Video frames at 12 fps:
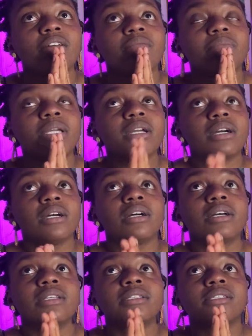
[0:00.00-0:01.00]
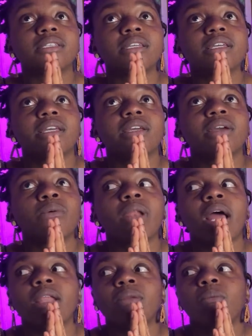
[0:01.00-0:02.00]
Because when
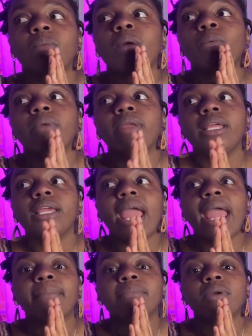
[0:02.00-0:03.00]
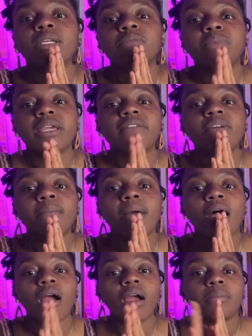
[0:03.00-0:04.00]
I really am speaking from my
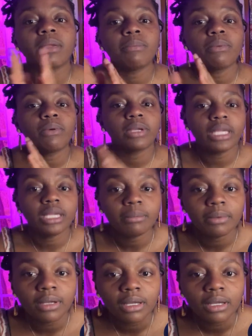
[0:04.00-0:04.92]
heart, people keep